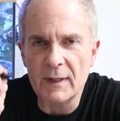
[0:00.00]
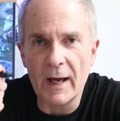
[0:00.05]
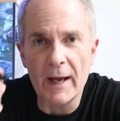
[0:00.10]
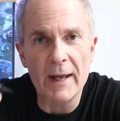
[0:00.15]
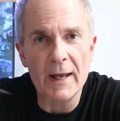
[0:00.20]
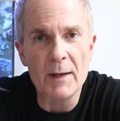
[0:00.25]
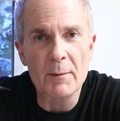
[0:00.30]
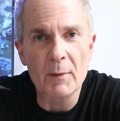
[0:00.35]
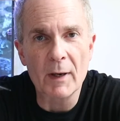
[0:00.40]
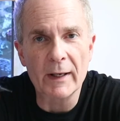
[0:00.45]
Now
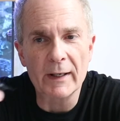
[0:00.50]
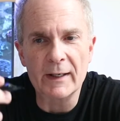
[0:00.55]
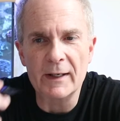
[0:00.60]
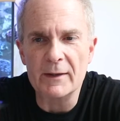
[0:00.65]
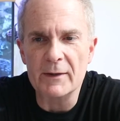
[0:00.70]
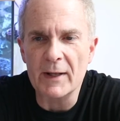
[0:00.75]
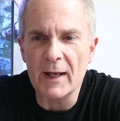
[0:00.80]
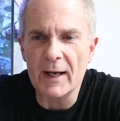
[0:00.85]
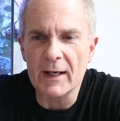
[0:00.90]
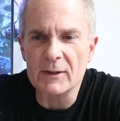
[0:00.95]
I am
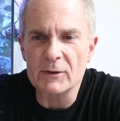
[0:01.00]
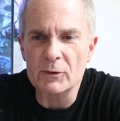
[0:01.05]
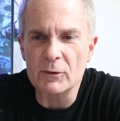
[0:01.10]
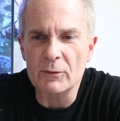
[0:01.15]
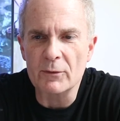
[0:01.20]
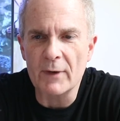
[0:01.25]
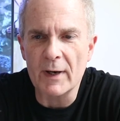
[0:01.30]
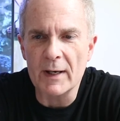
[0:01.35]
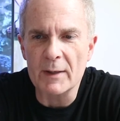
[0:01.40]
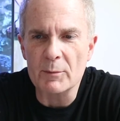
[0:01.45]
liking the extra
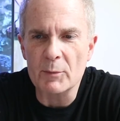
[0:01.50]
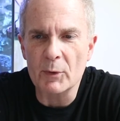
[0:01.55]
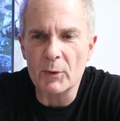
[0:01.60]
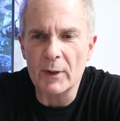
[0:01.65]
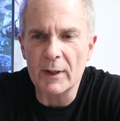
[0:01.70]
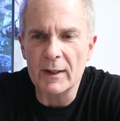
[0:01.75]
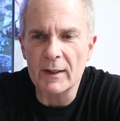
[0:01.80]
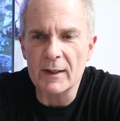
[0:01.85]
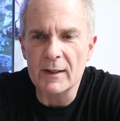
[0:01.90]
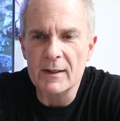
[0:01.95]
fine
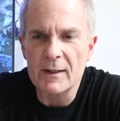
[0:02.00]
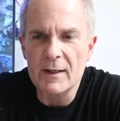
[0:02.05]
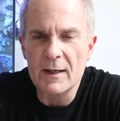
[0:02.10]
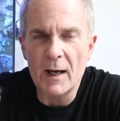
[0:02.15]
point.